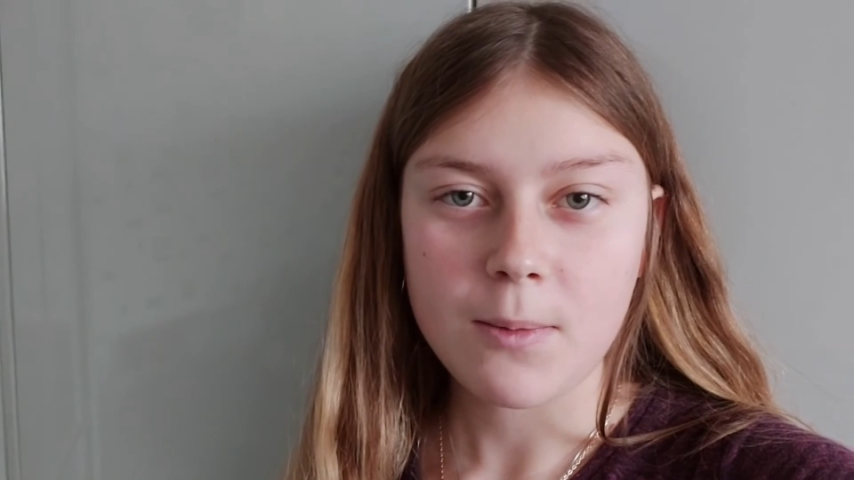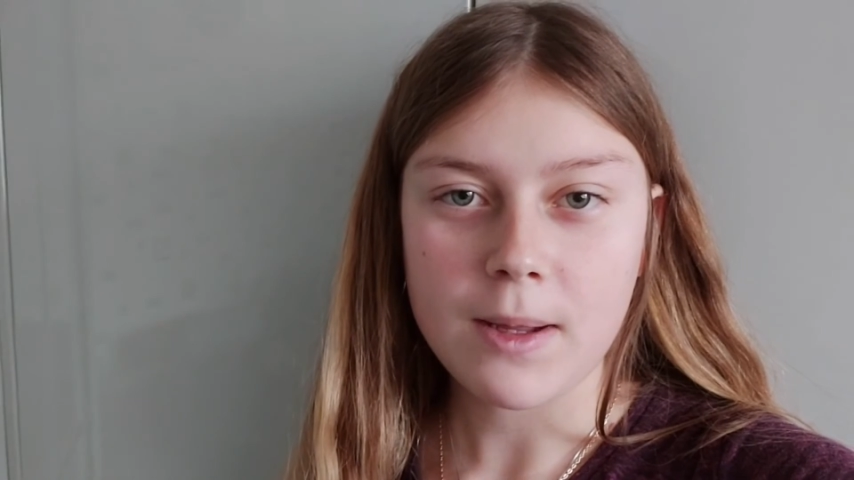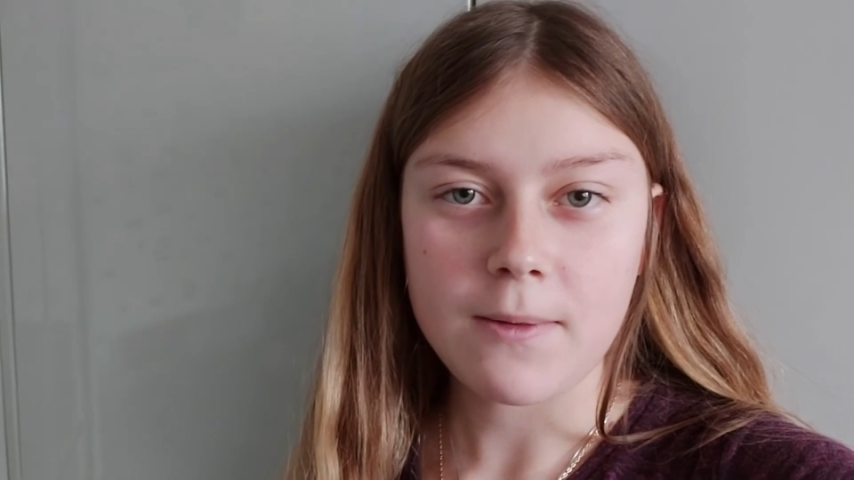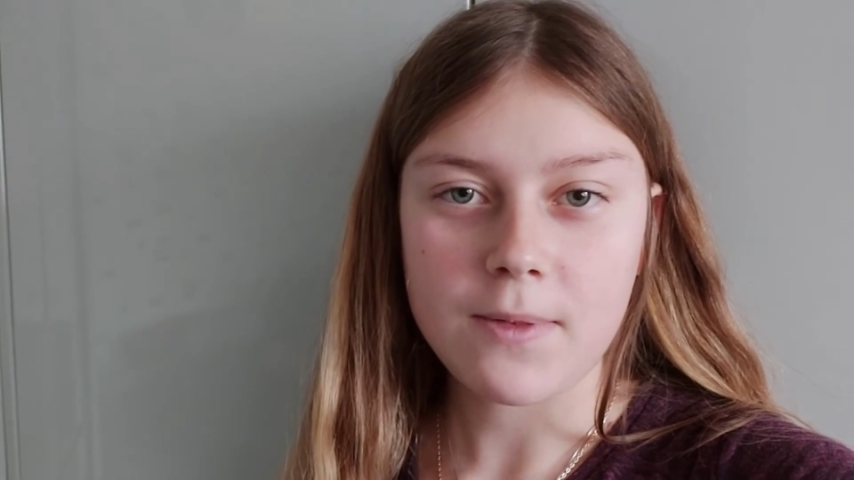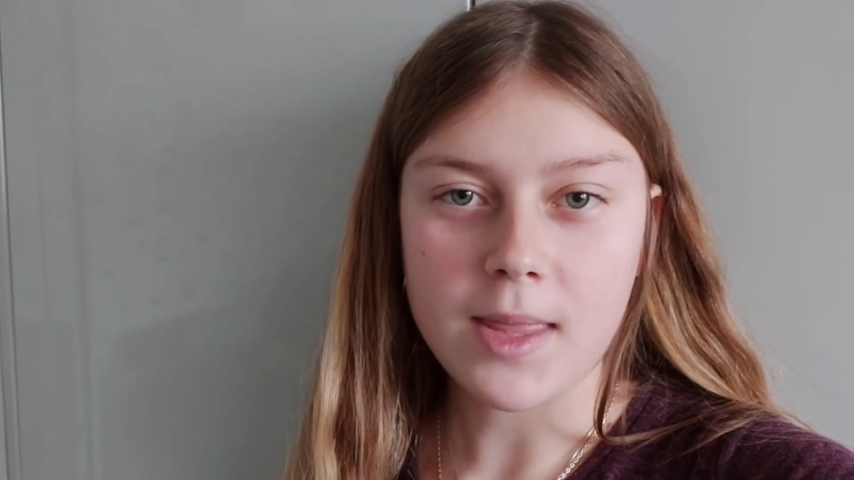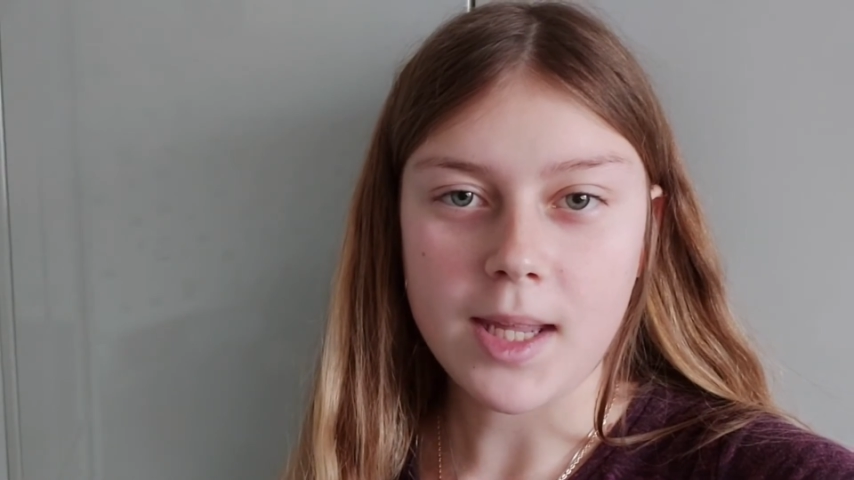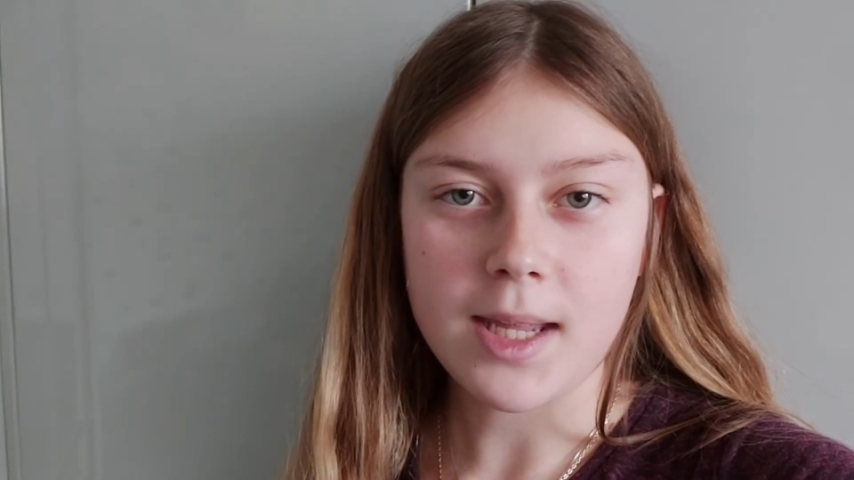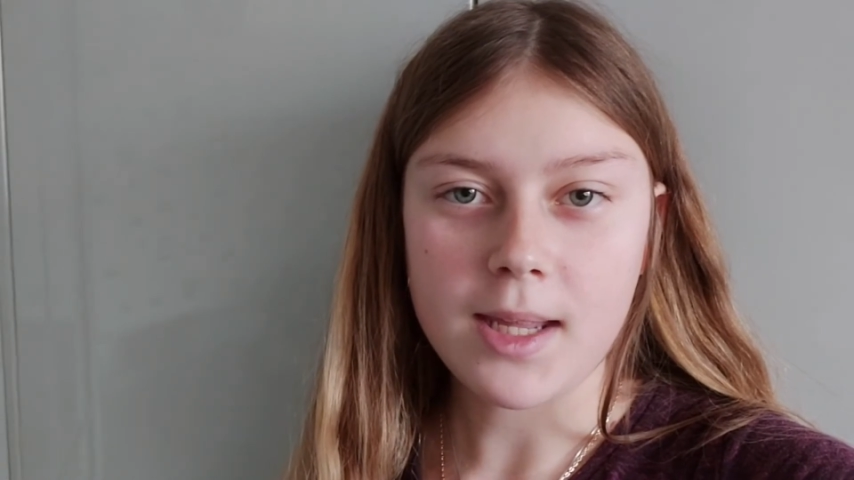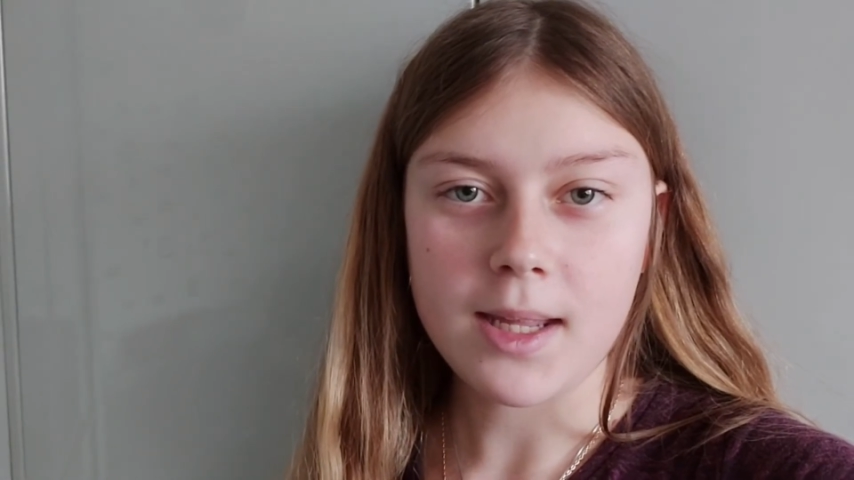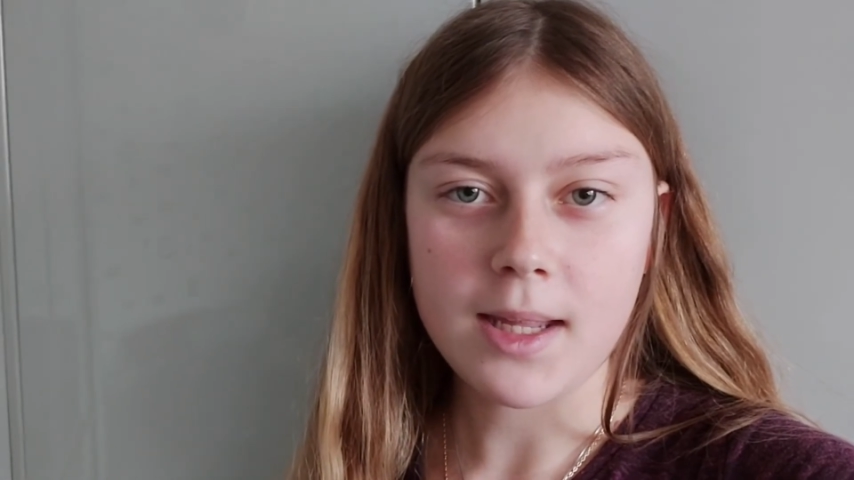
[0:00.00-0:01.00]
with
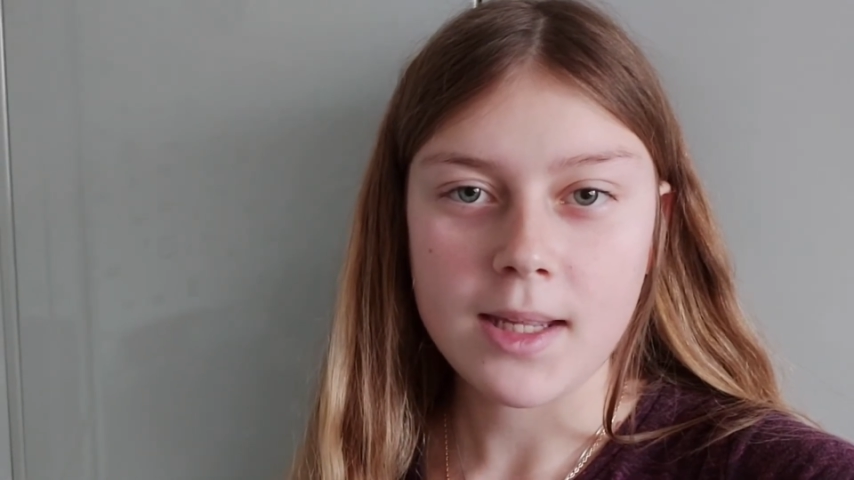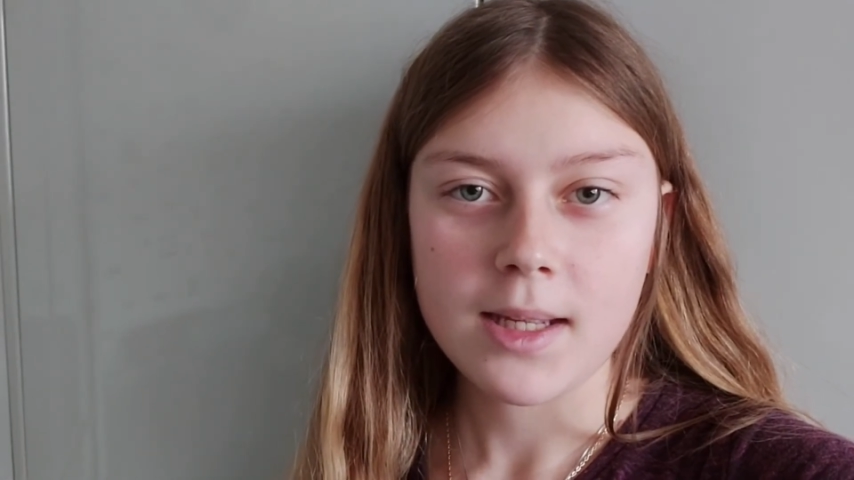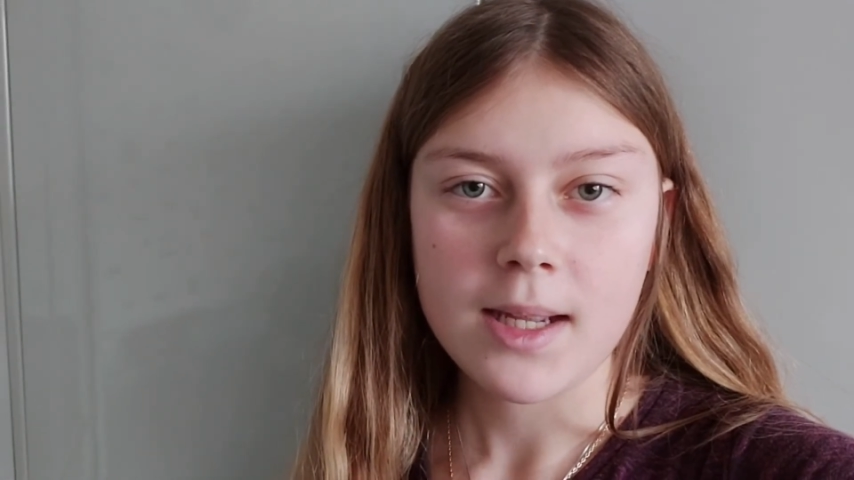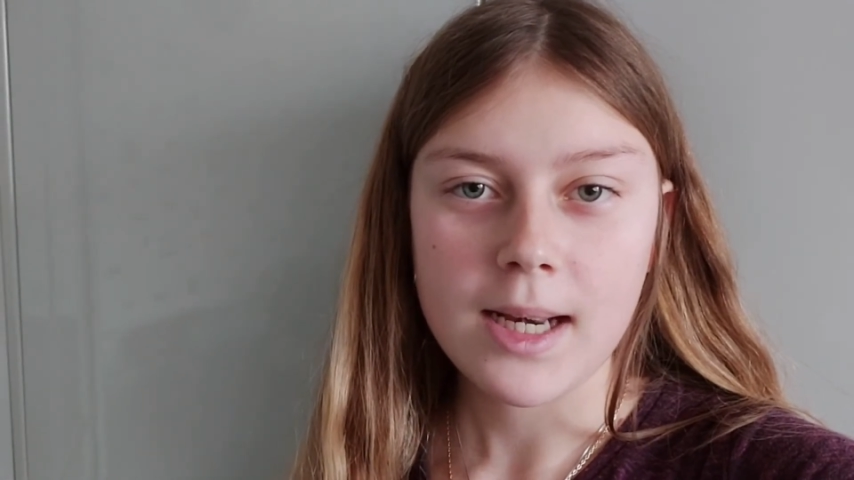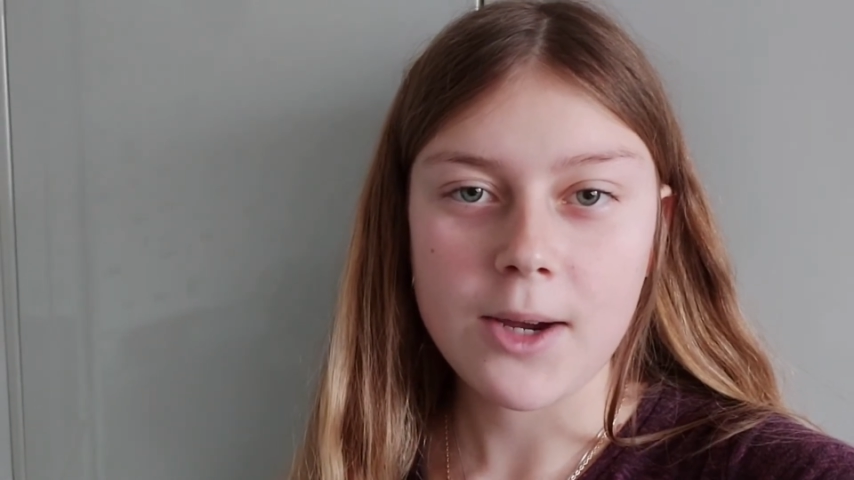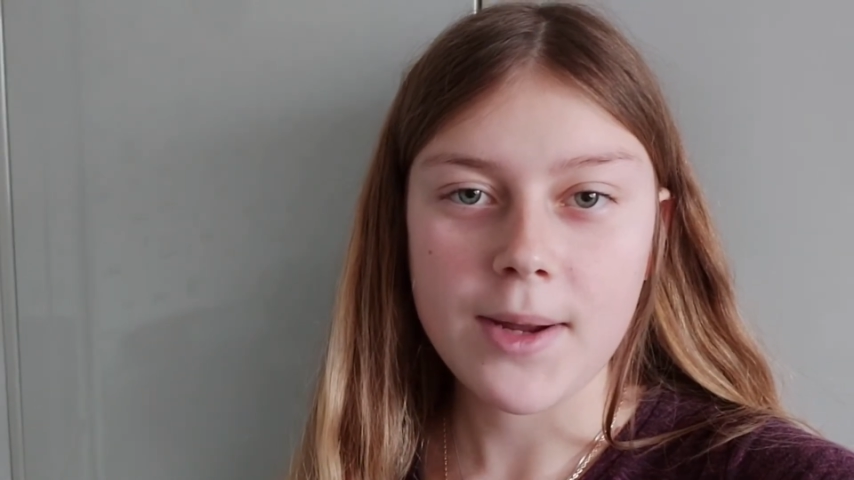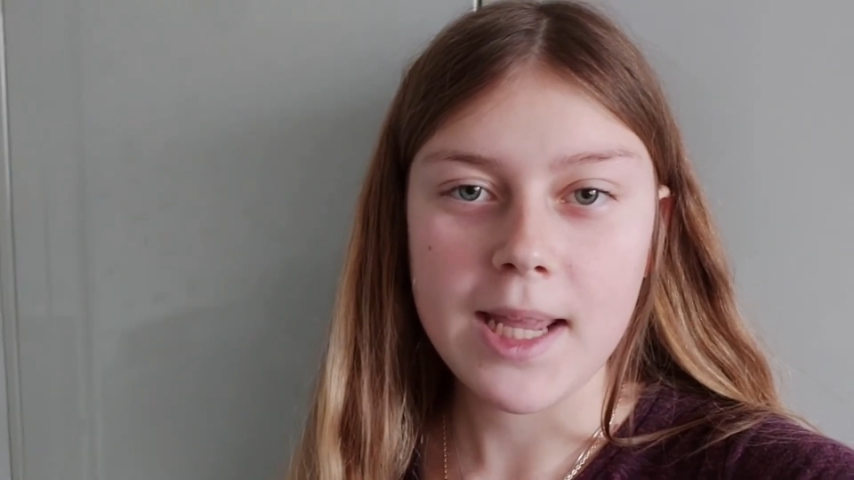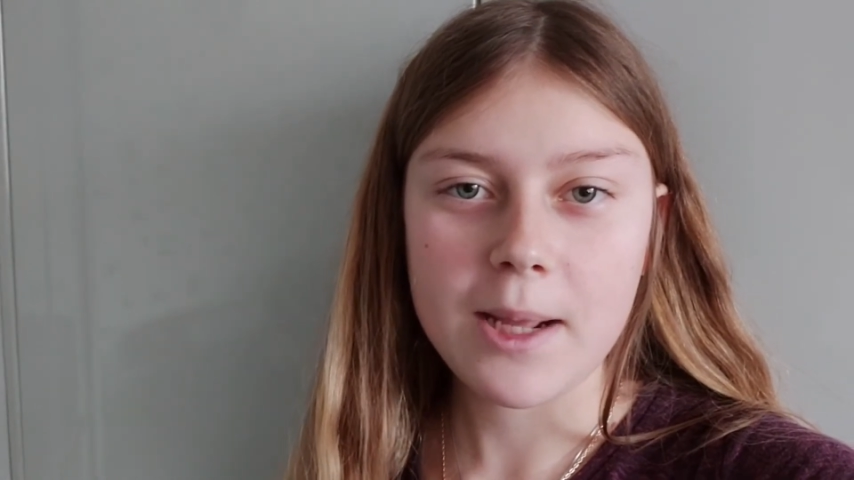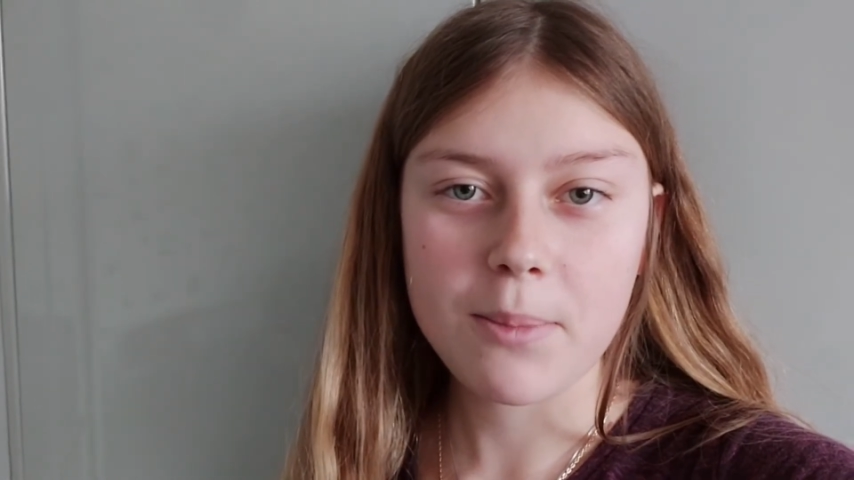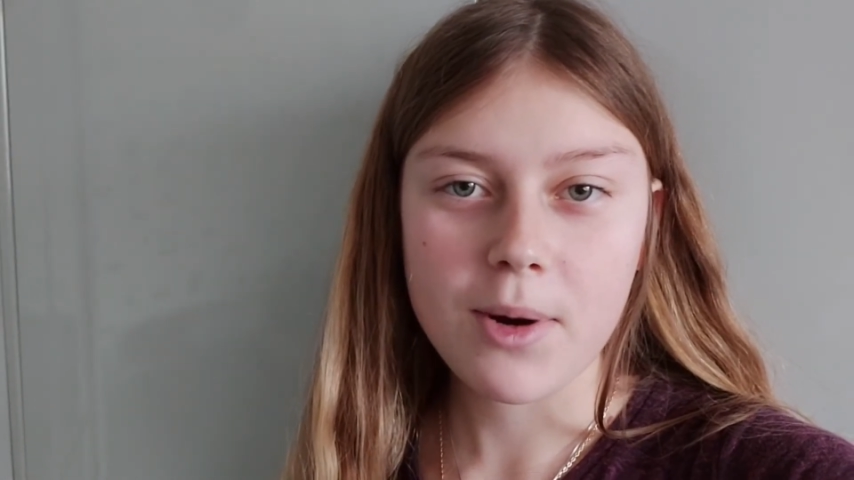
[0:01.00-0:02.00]
the
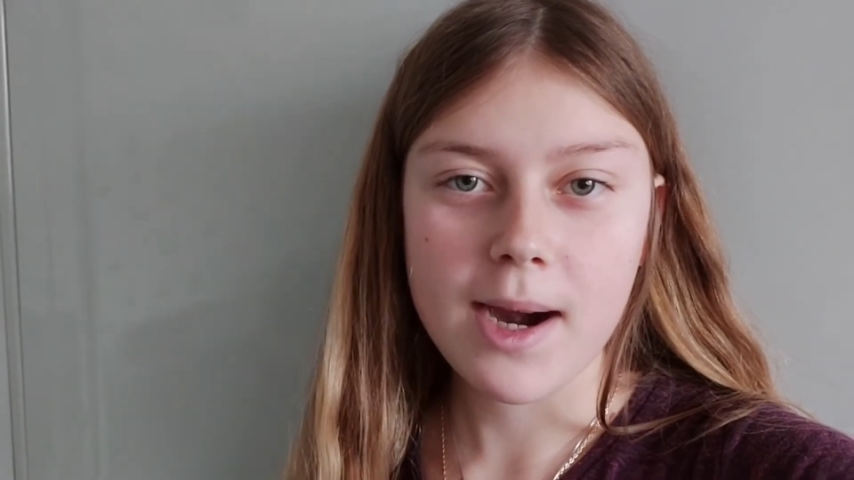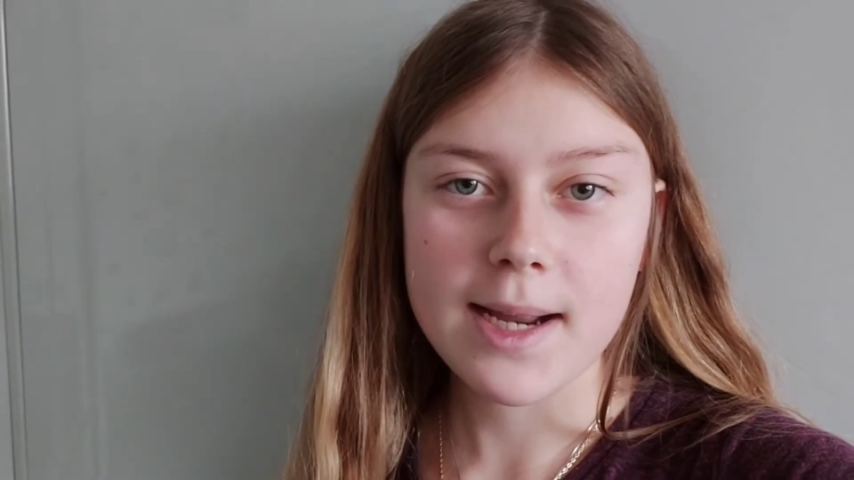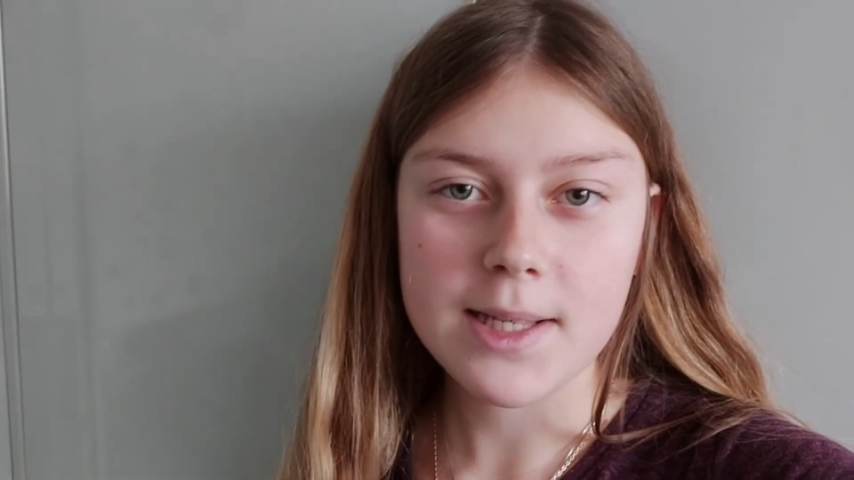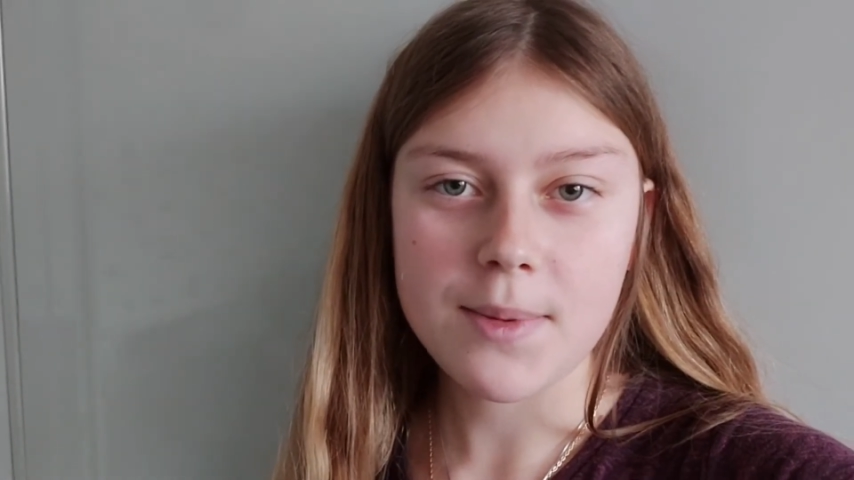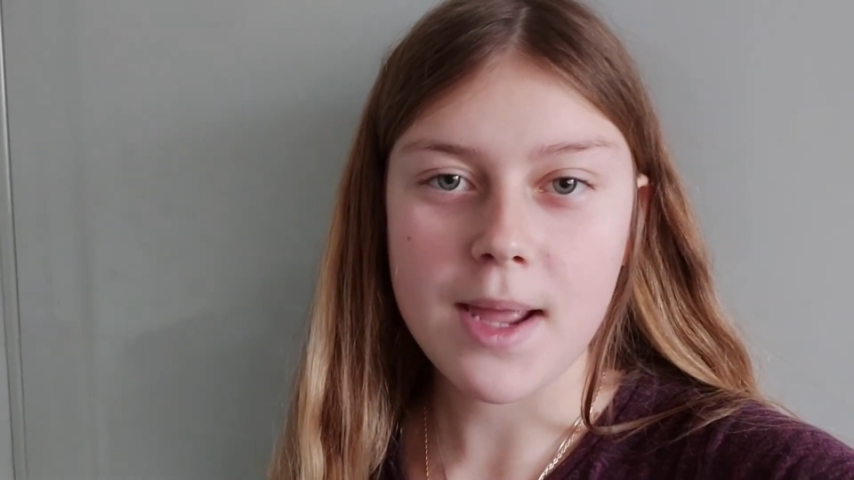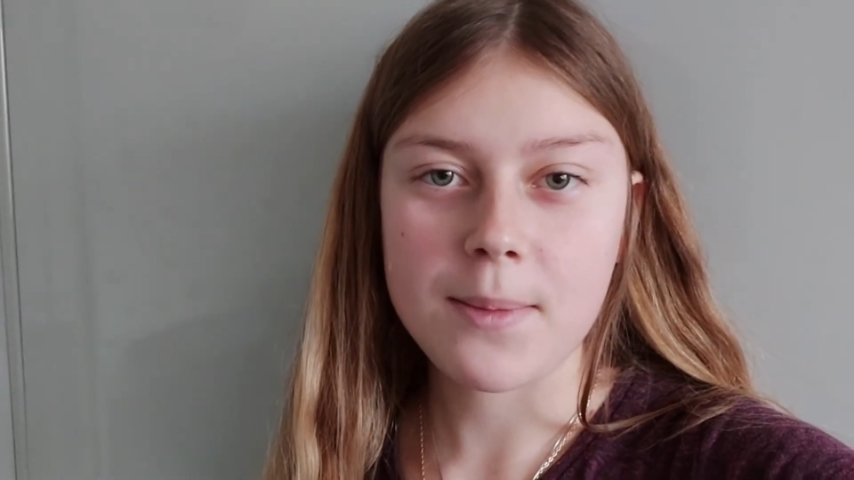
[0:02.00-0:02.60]
little heat press.